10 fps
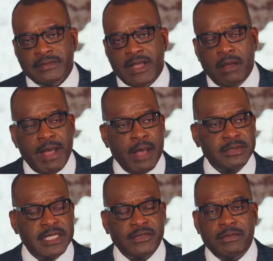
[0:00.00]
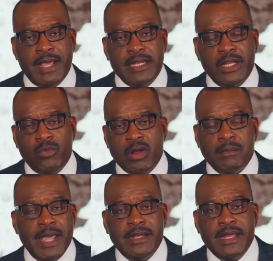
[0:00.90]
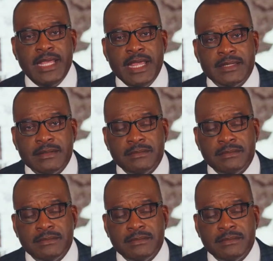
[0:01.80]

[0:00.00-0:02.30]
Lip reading: Our Bible says if a man doesn't work, a man doesn't eat.